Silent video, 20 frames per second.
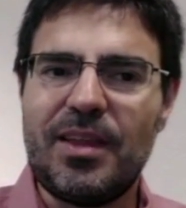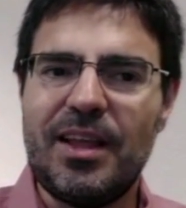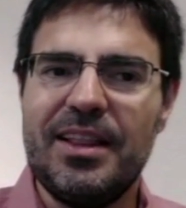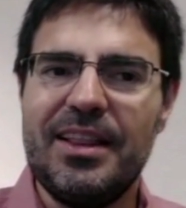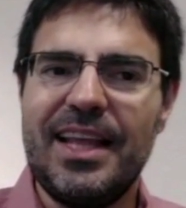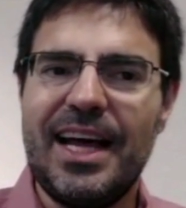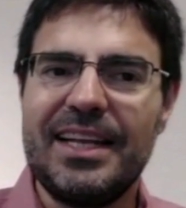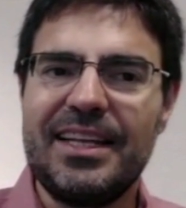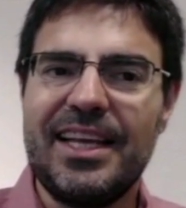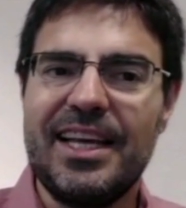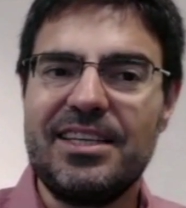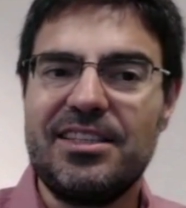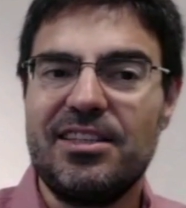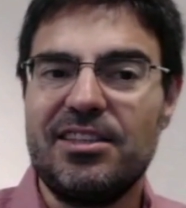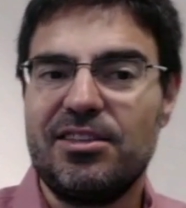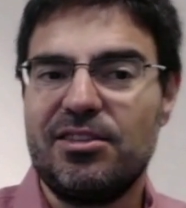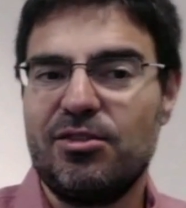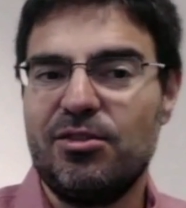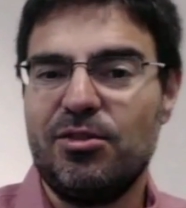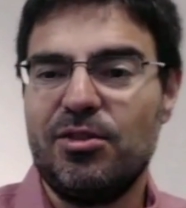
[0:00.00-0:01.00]
that gets
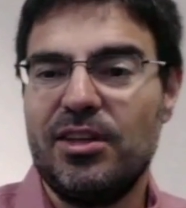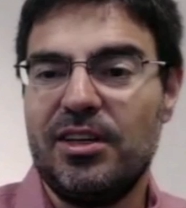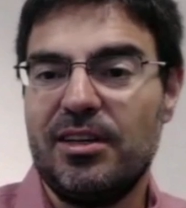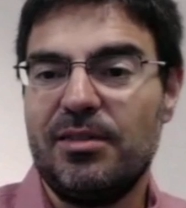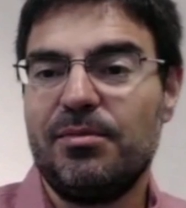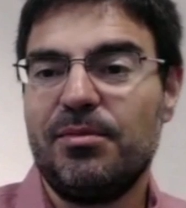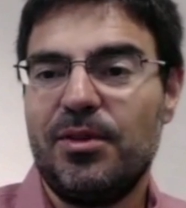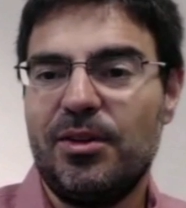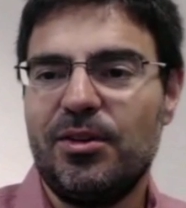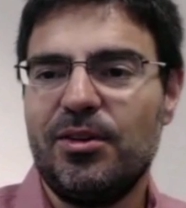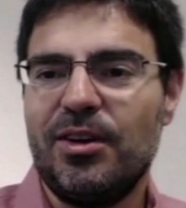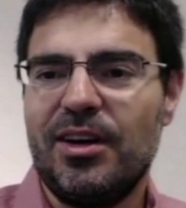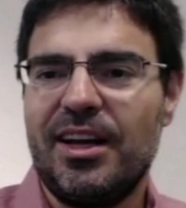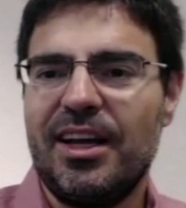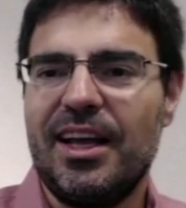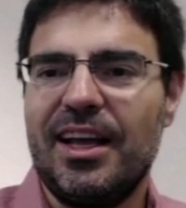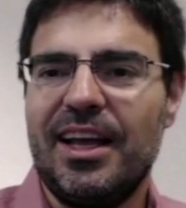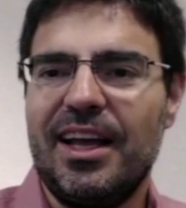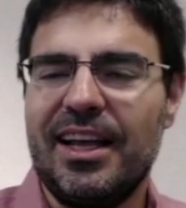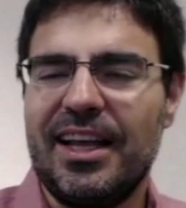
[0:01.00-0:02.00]
us to the,
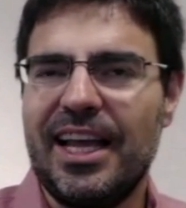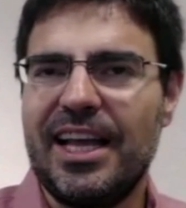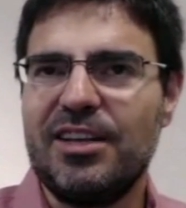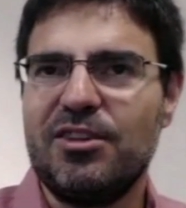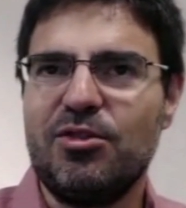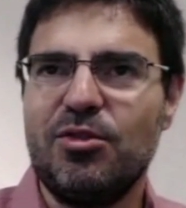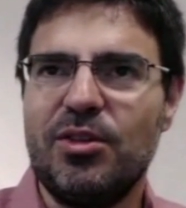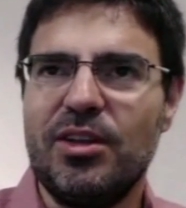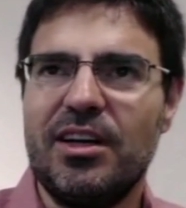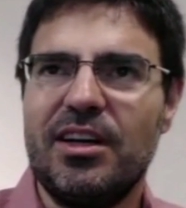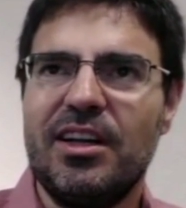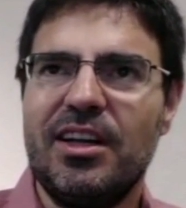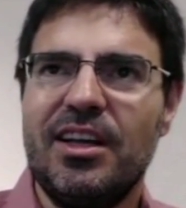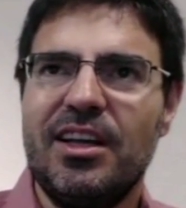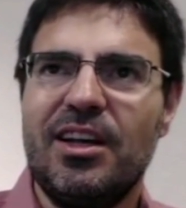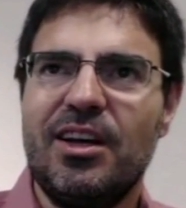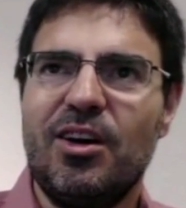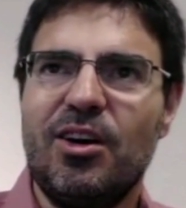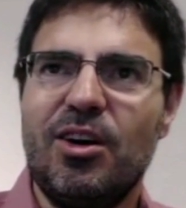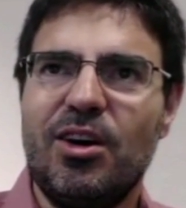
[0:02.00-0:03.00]
again, to the
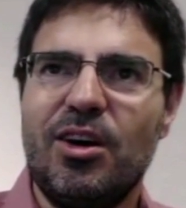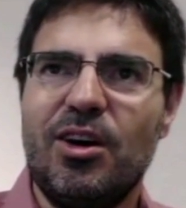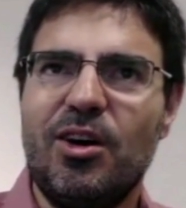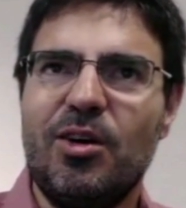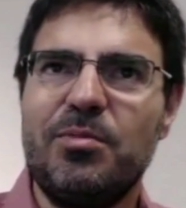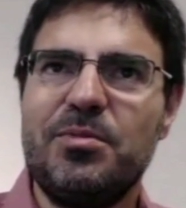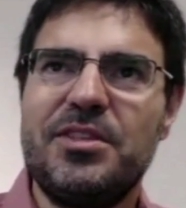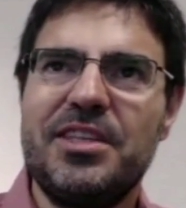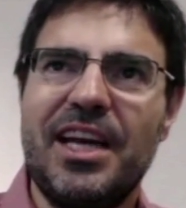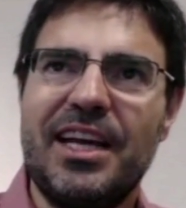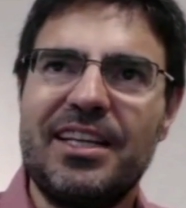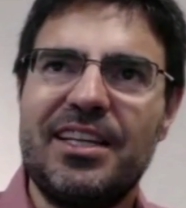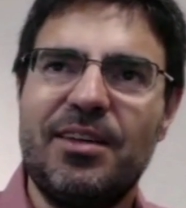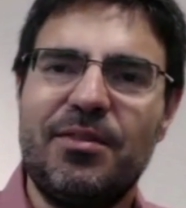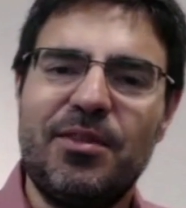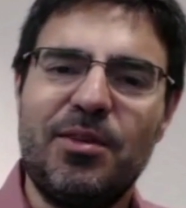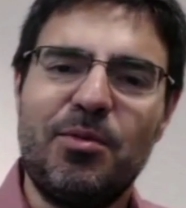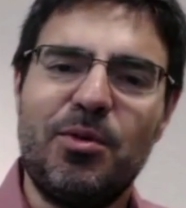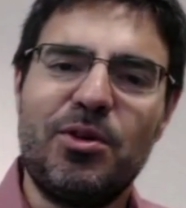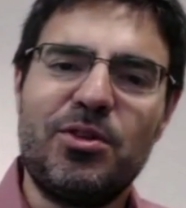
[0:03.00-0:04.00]

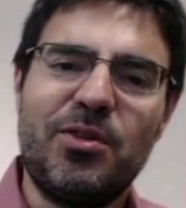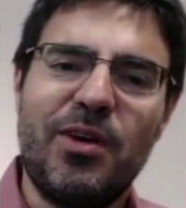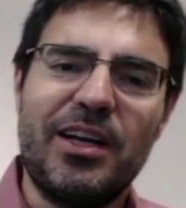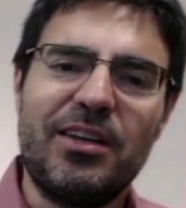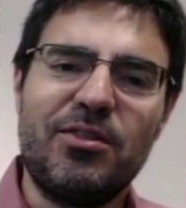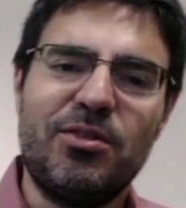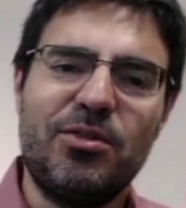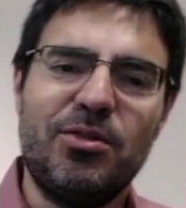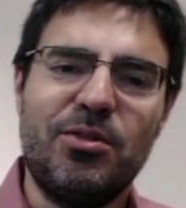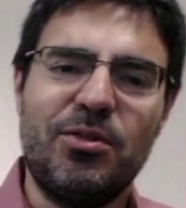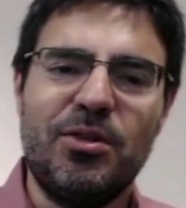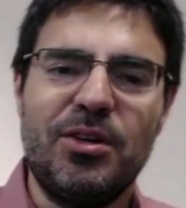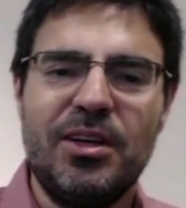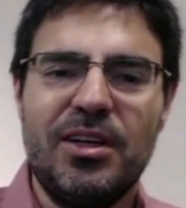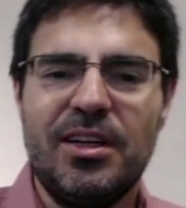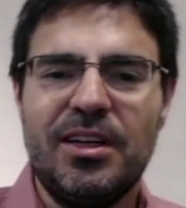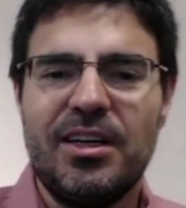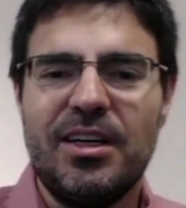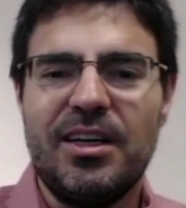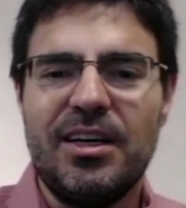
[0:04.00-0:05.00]
objective that we're trying to
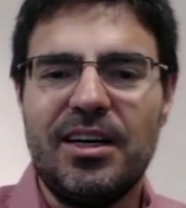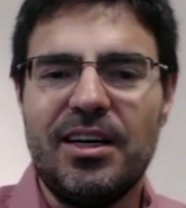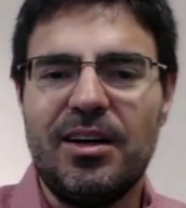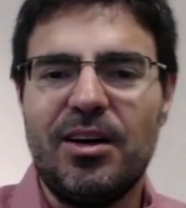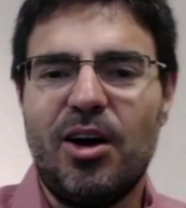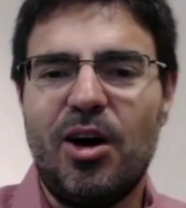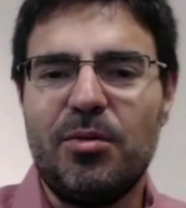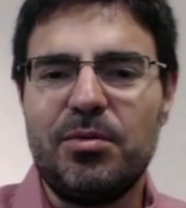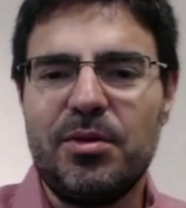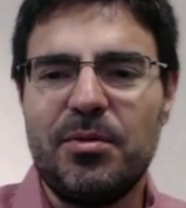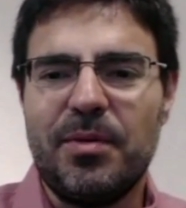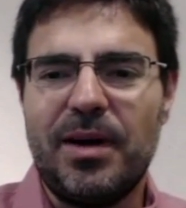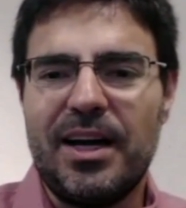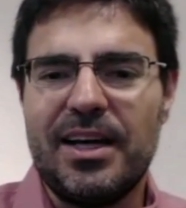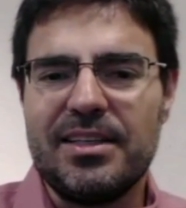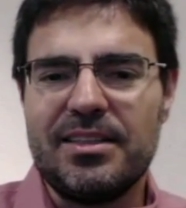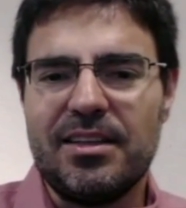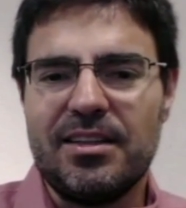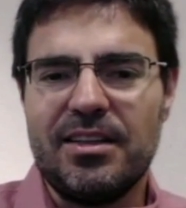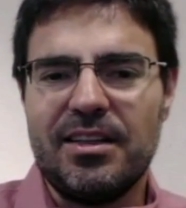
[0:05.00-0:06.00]

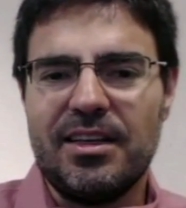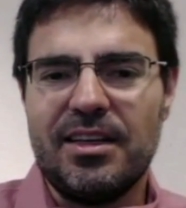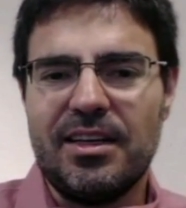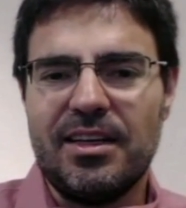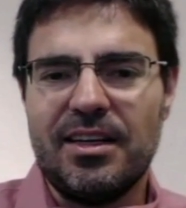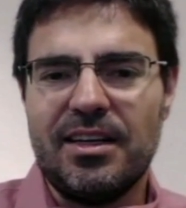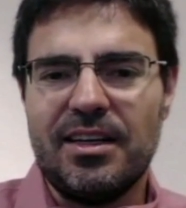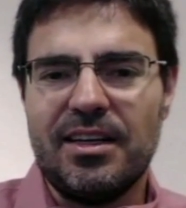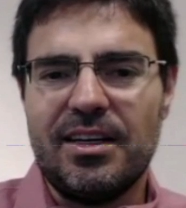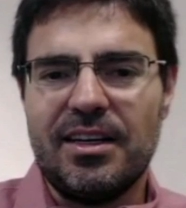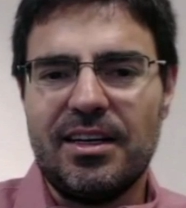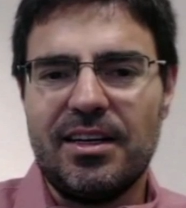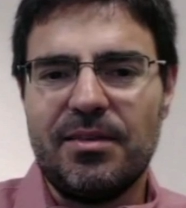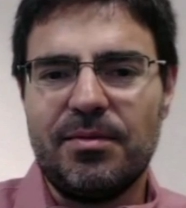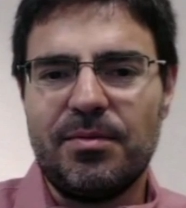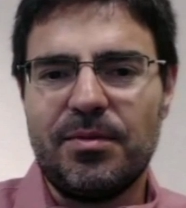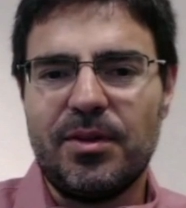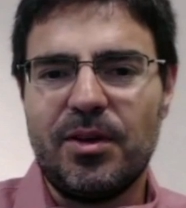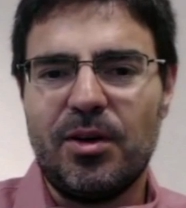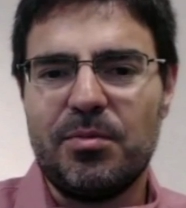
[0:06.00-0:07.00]
optimize, and
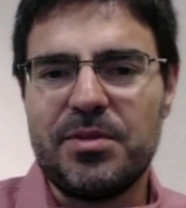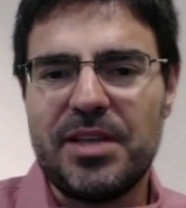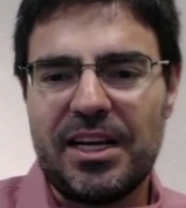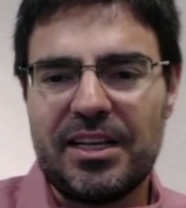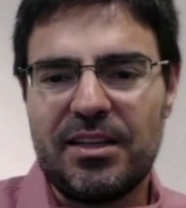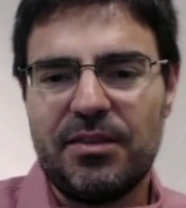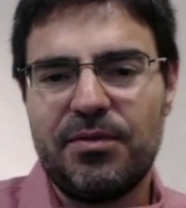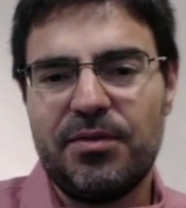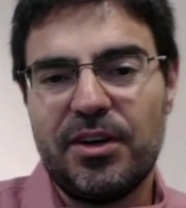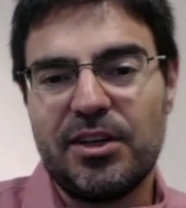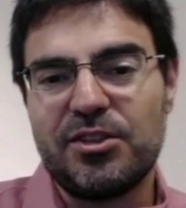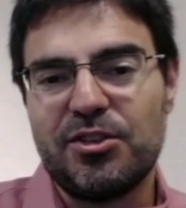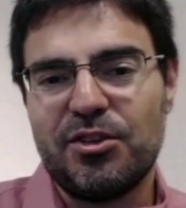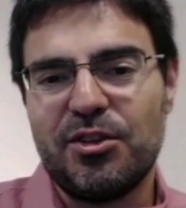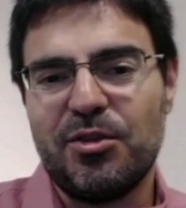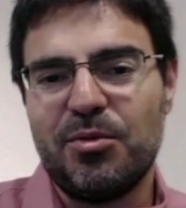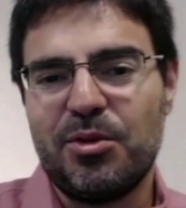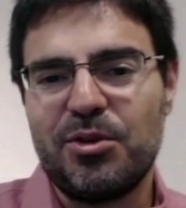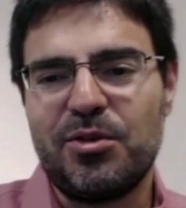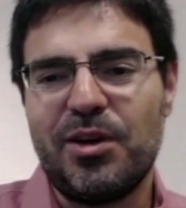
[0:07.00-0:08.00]
the objective
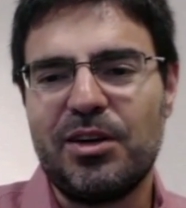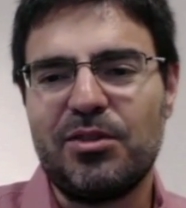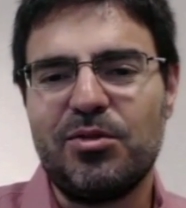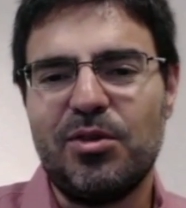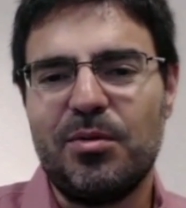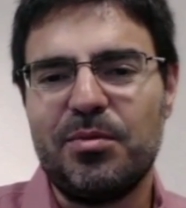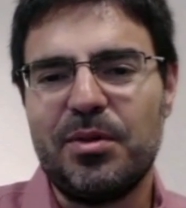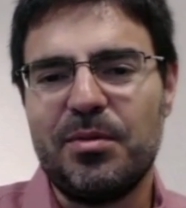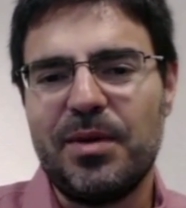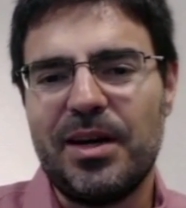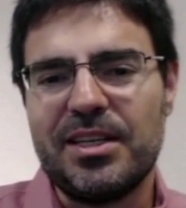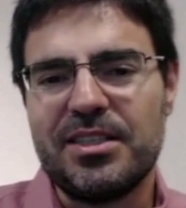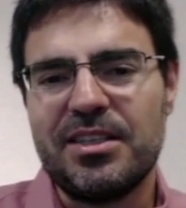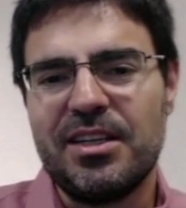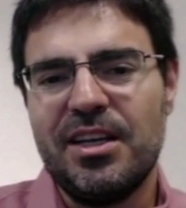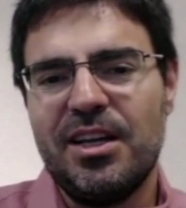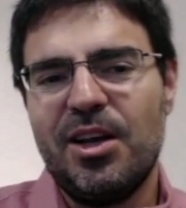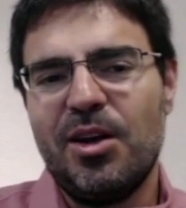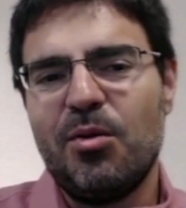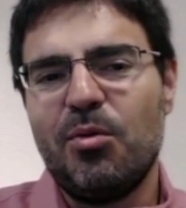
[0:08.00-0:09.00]
function that we're trying to optimize
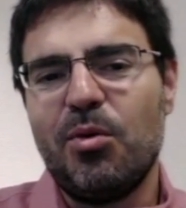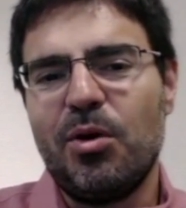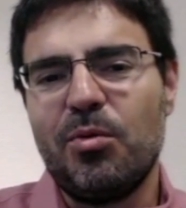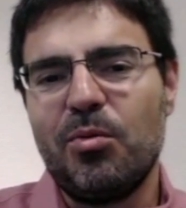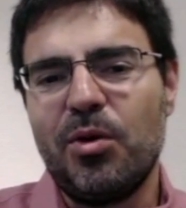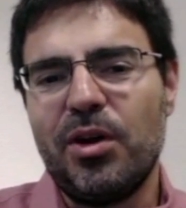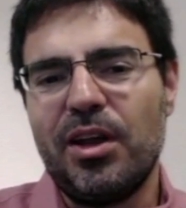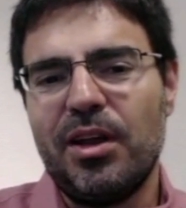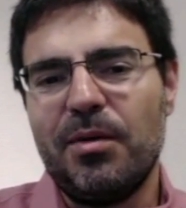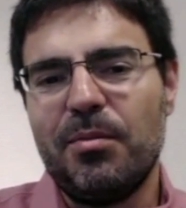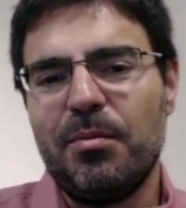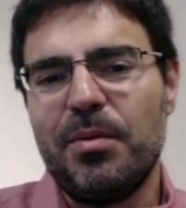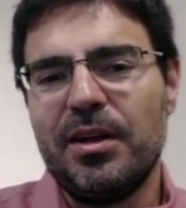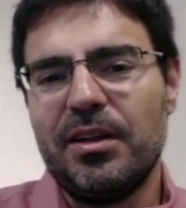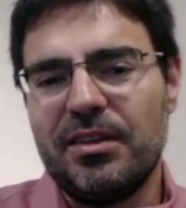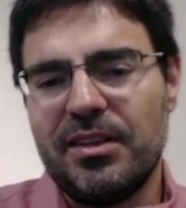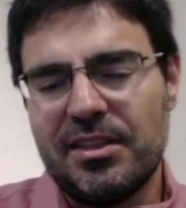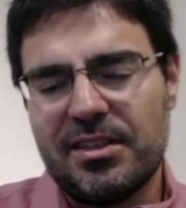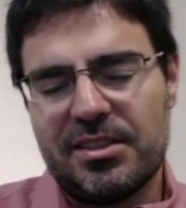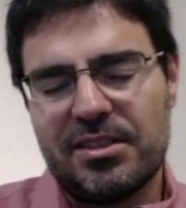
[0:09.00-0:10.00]
when we
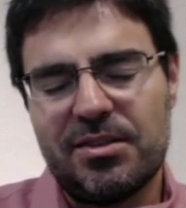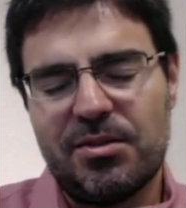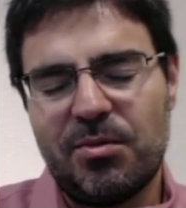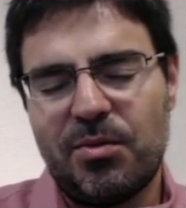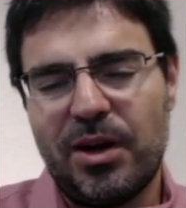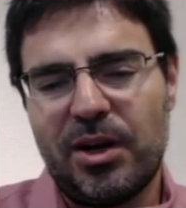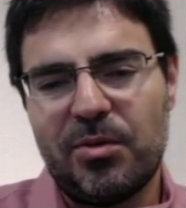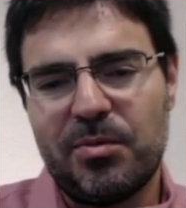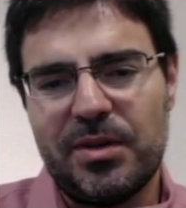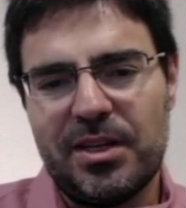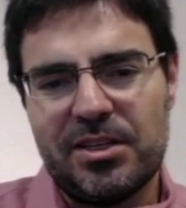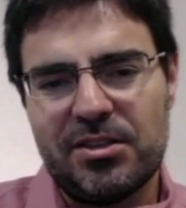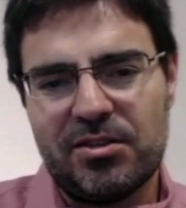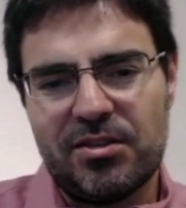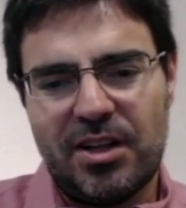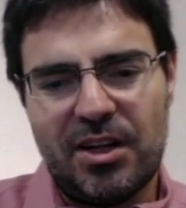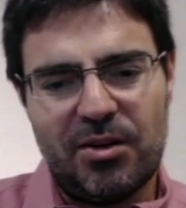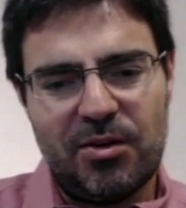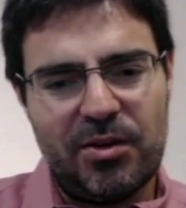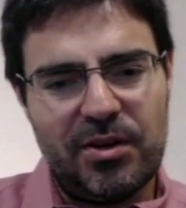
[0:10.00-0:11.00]
build these recommendation
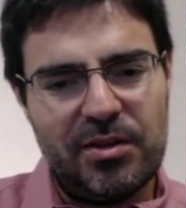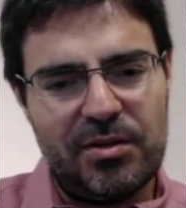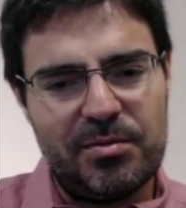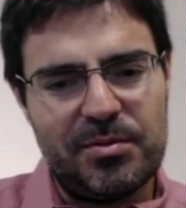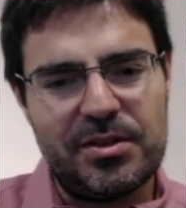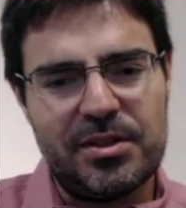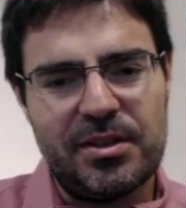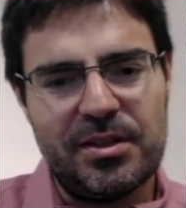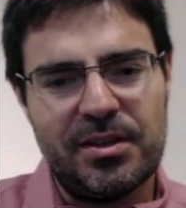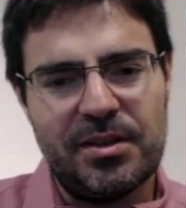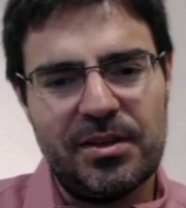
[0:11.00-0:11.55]
algorithms.